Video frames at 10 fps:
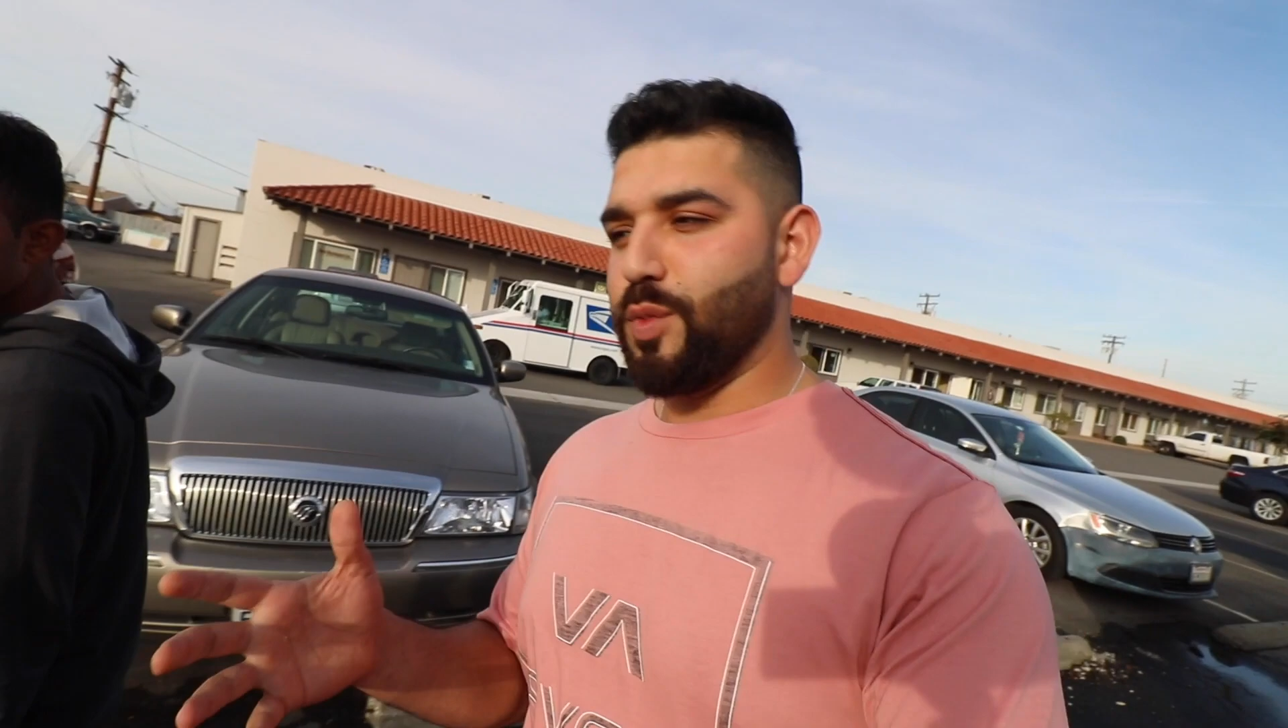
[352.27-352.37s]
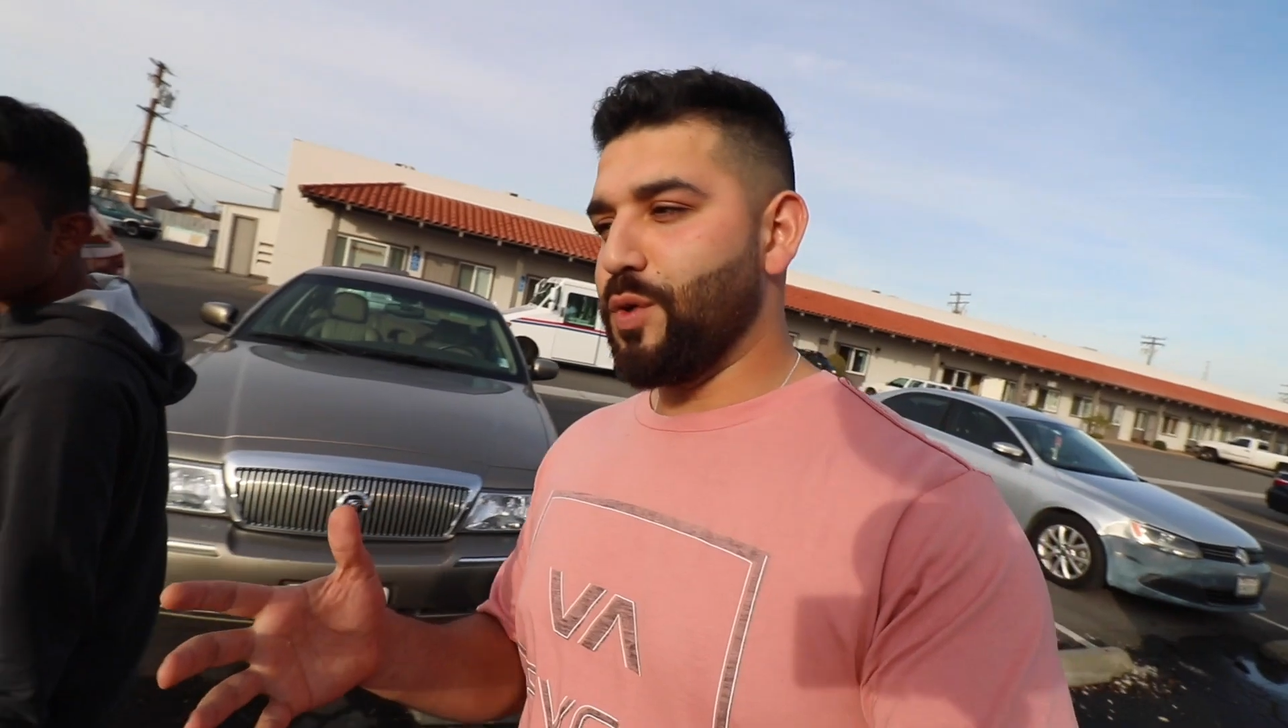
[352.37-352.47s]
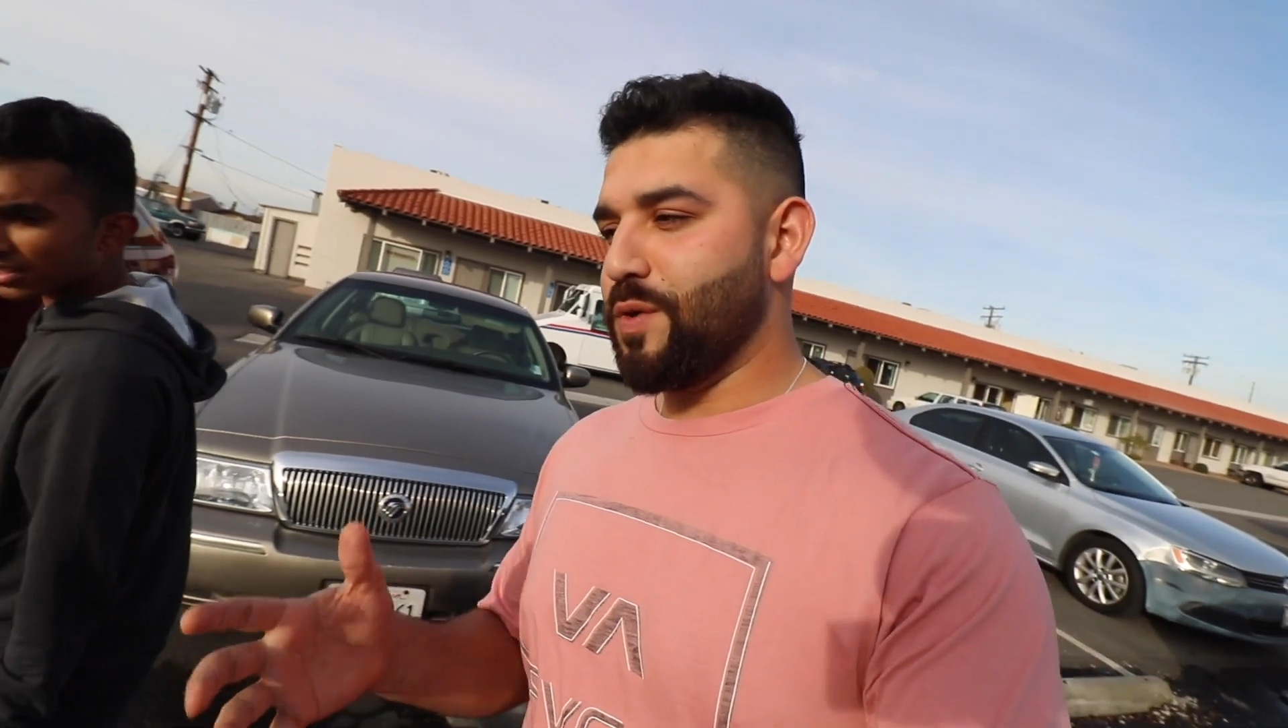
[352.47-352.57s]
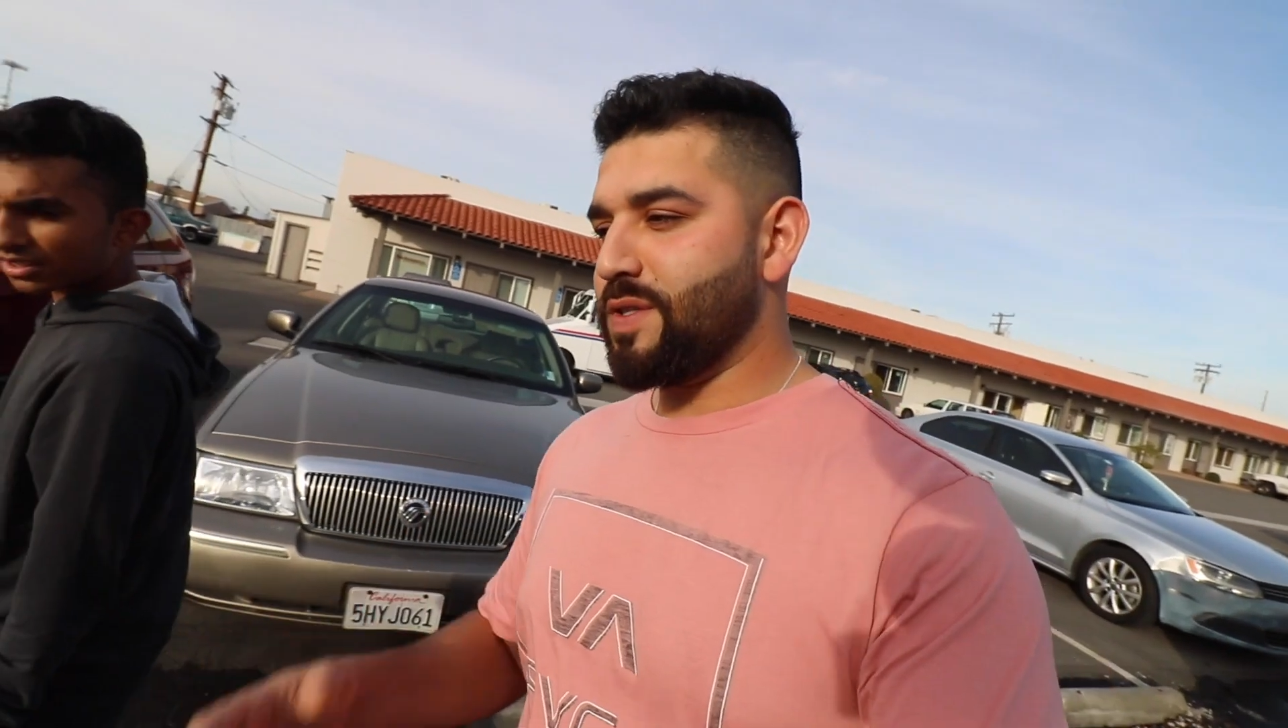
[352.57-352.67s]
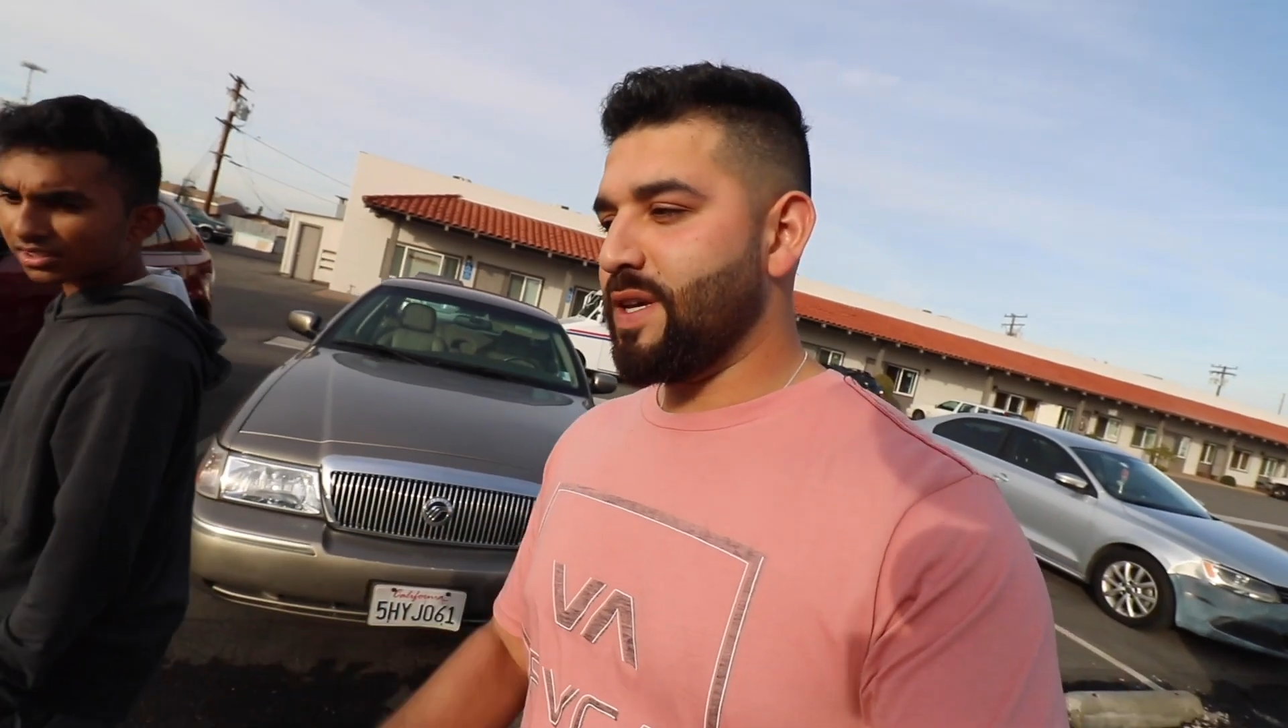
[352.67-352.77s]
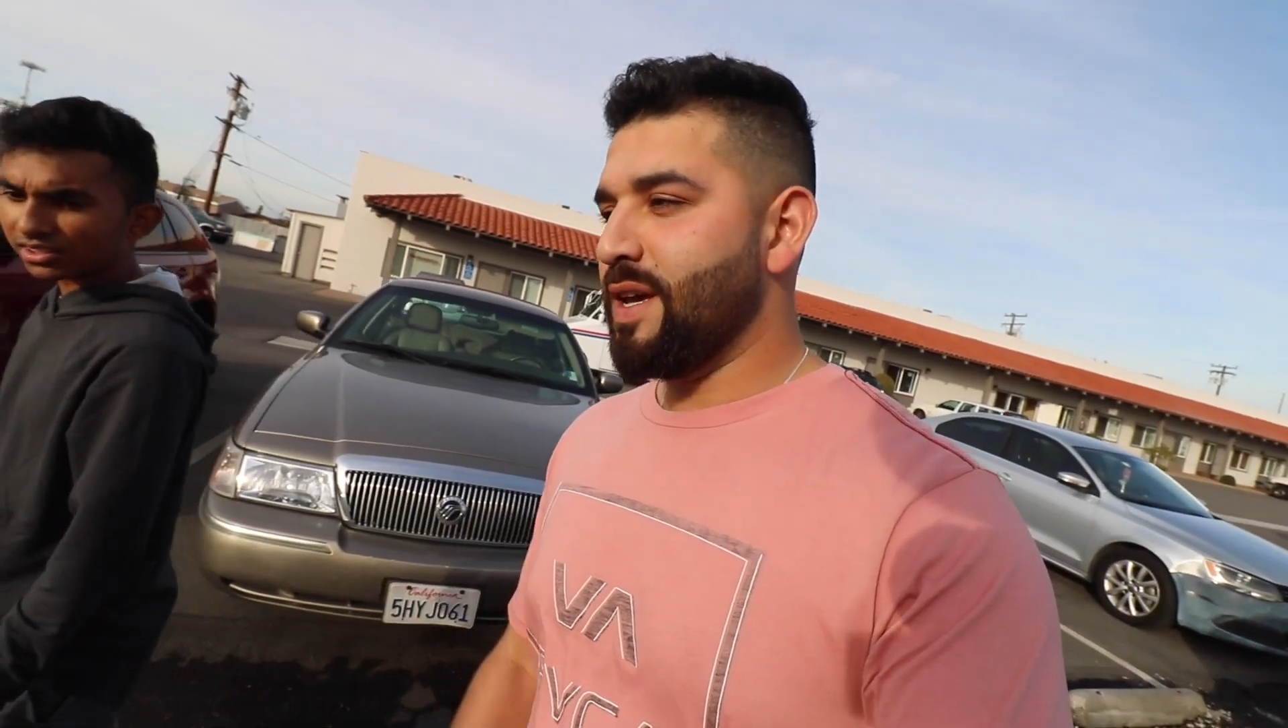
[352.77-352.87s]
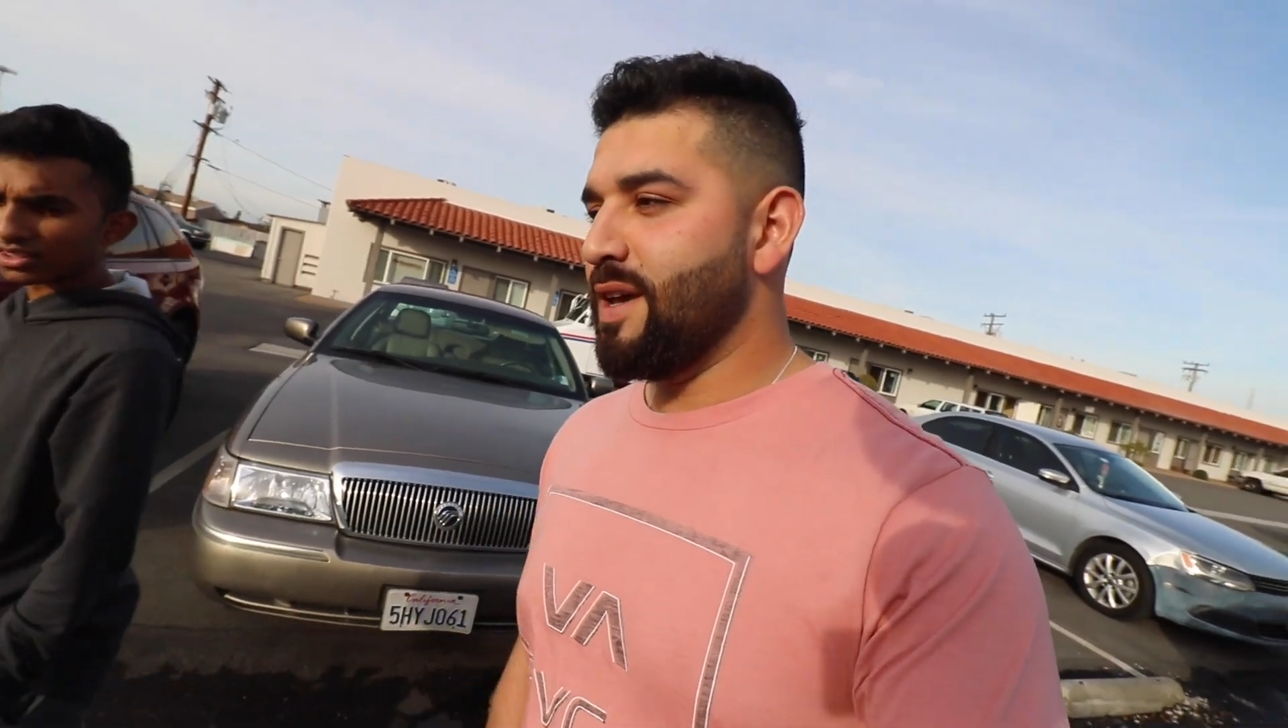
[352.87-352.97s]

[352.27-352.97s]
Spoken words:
Boost.